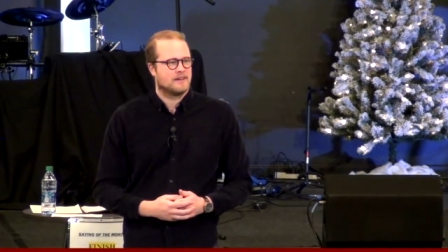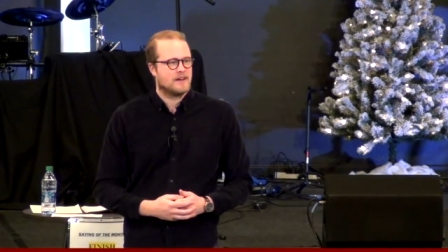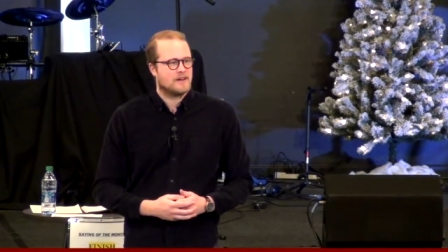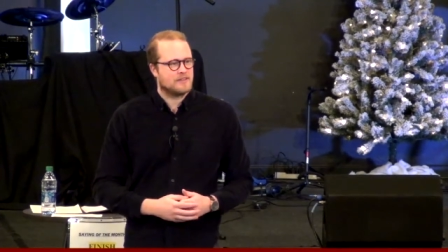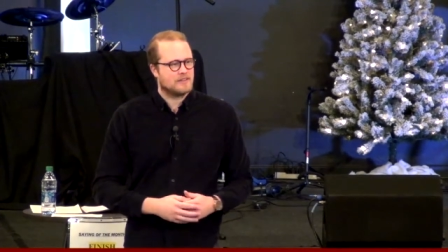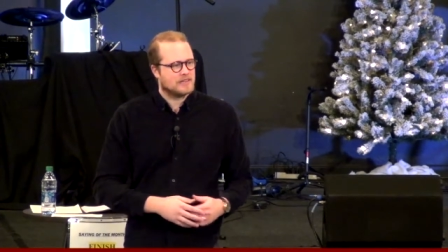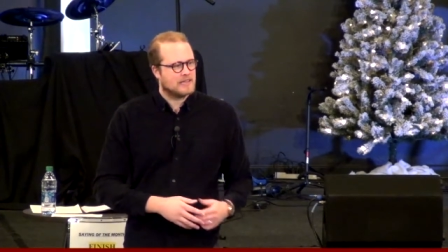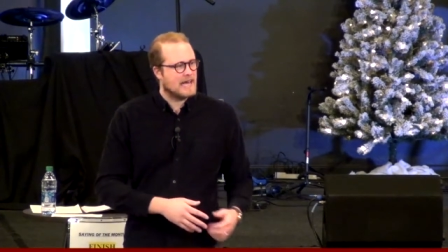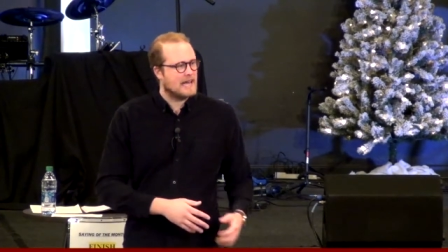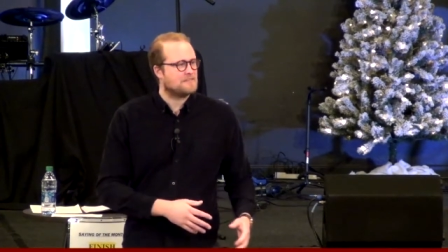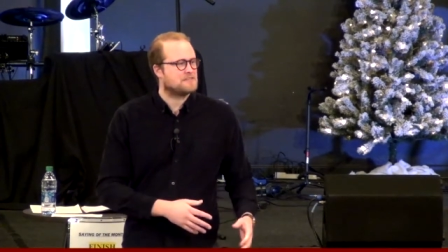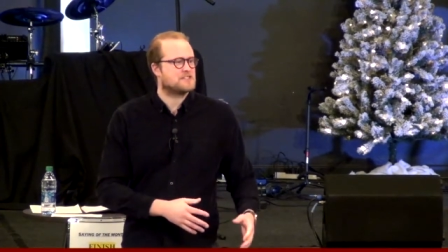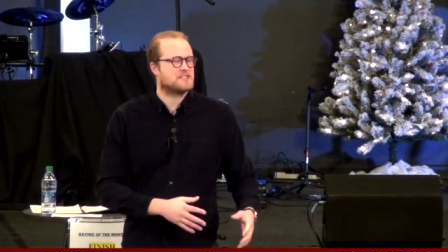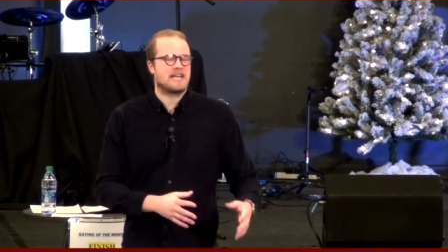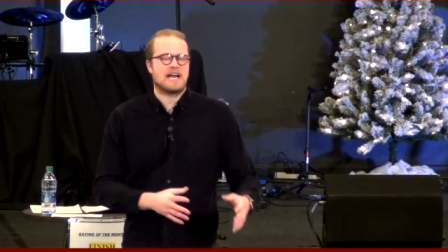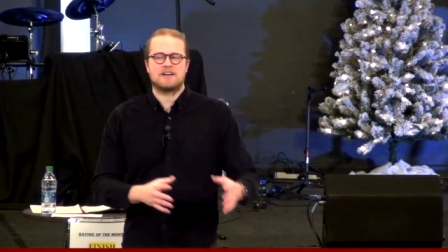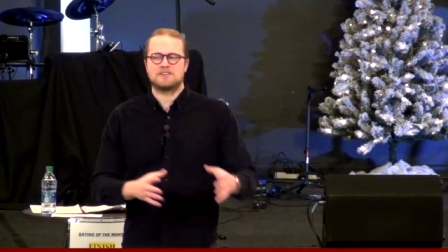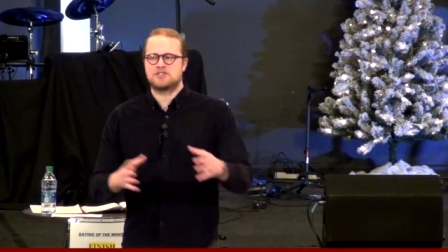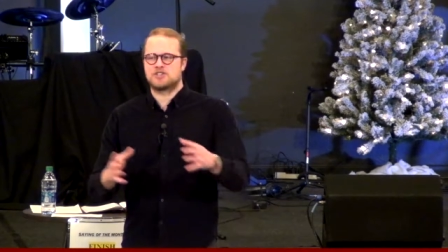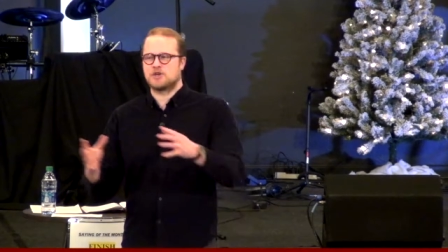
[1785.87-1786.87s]
Are there
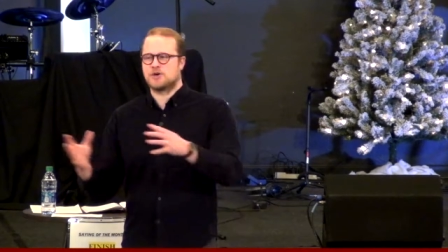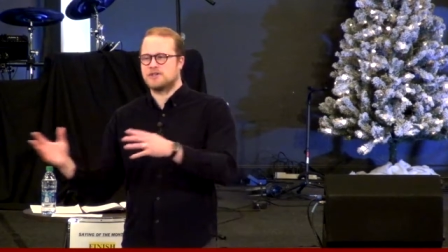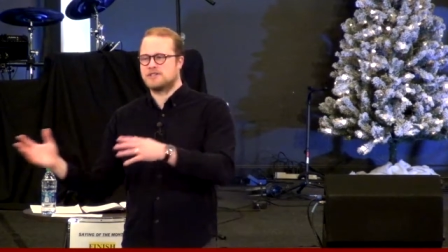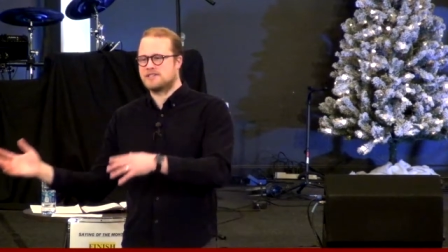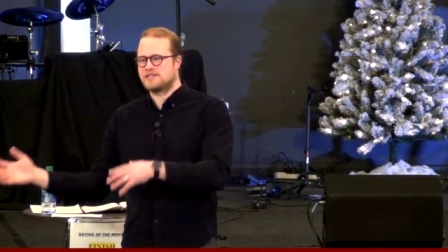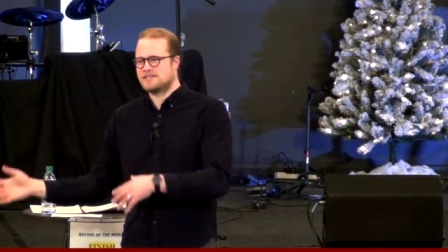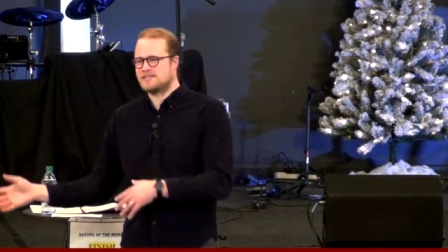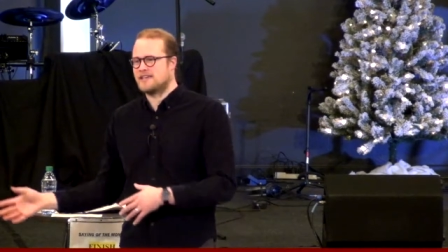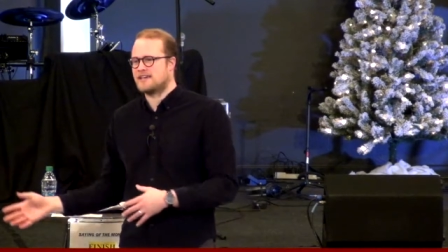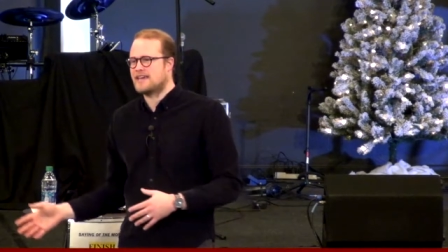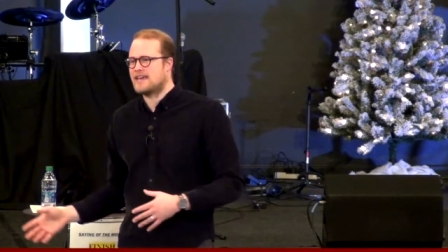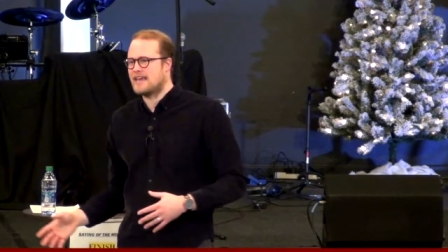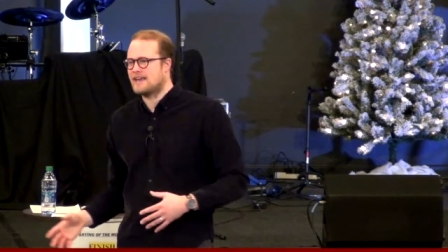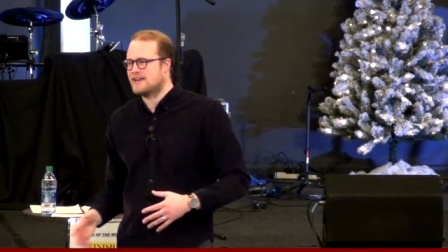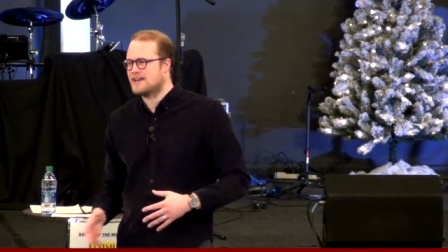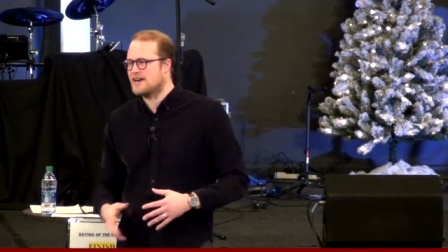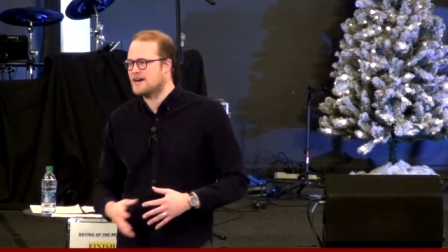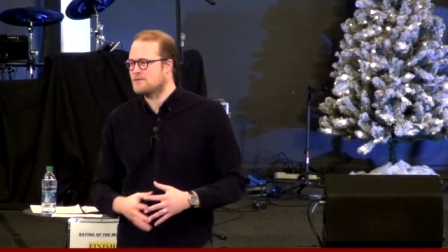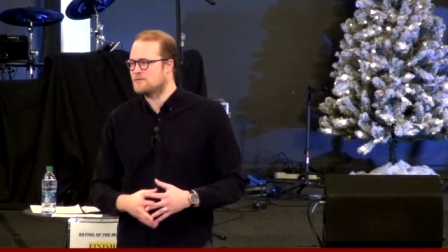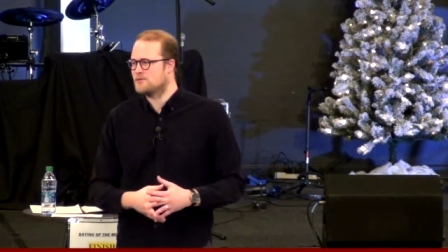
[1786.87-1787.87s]
lifestyle choices that
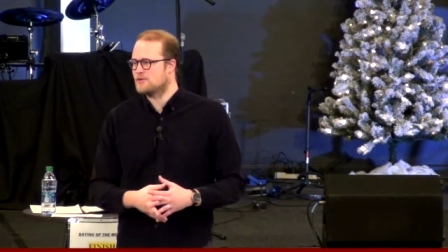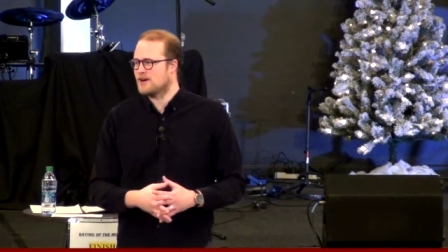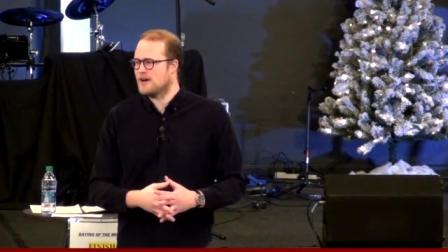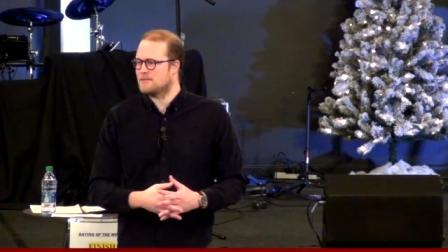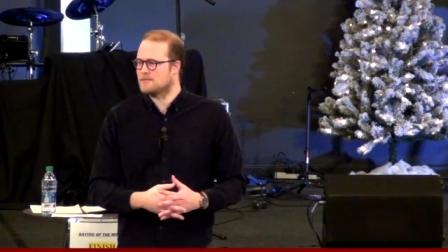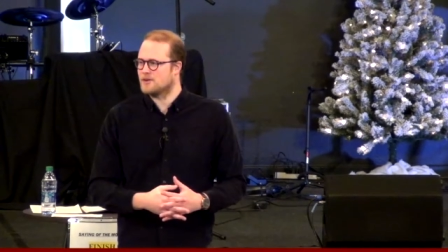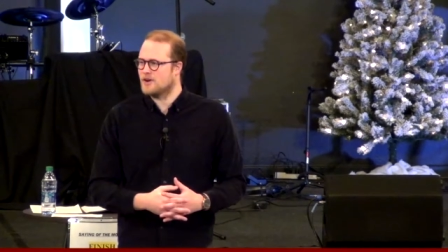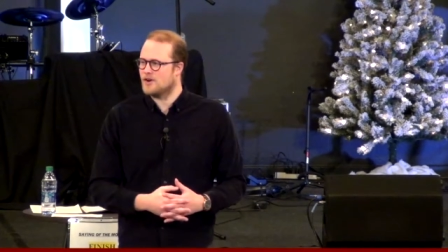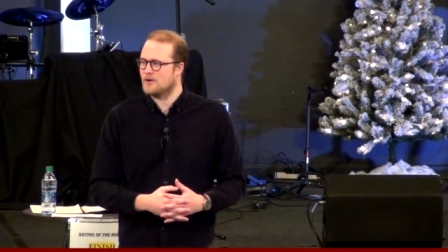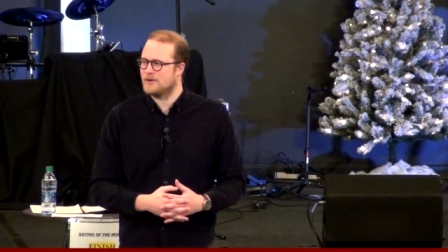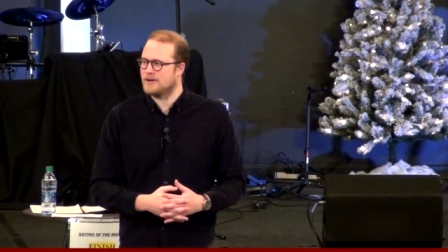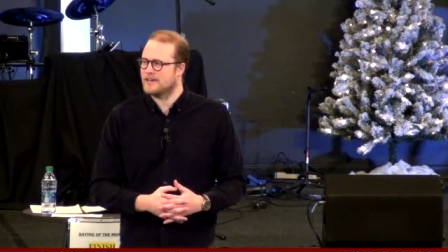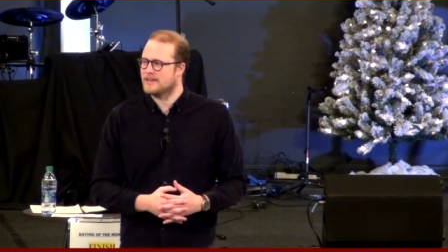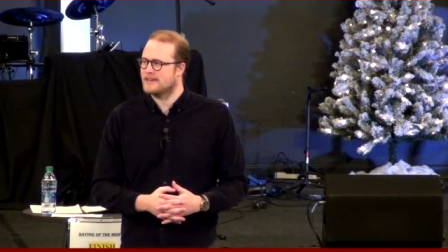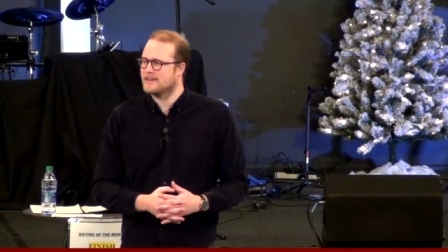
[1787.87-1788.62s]
can't come where I'm going?